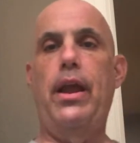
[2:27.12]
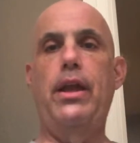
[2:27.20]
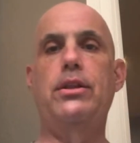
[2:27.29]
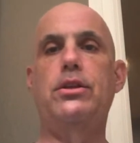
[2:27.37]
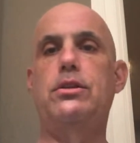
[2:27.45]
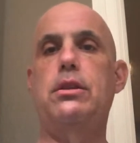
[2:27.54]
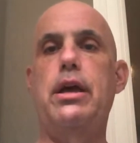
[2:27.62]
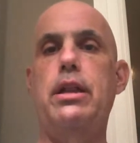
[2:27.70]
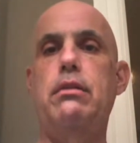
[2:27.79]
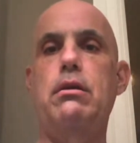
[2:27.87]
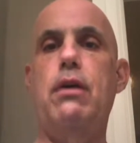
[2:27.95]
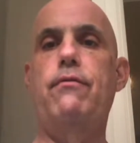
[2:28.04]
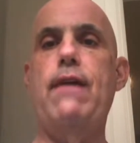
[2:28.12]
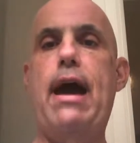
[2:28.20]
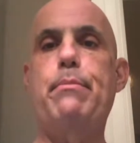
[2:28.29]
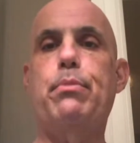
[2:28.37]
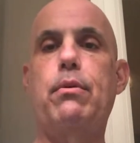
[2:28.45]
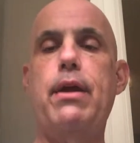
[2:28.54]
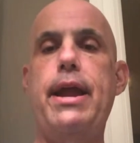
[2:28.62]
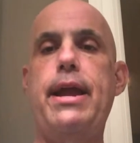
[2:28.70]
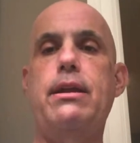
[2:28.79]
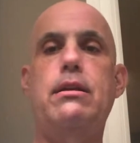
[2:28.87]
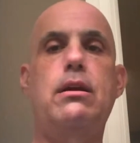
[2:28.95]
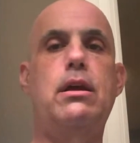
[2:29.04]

just let it evaporate,